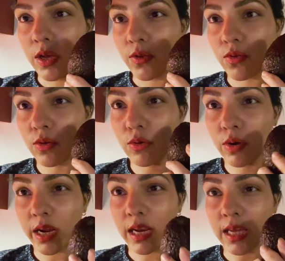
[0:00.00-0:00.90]
So to
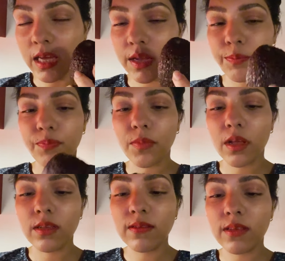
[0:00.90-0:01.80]
really
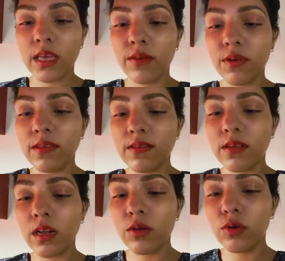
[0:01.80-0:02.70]
see if it's
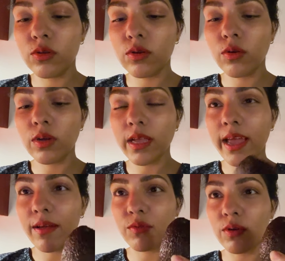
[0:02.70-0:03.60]
still good or not, I
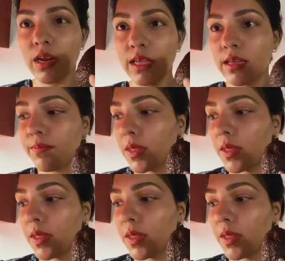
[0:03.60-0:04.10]
have to really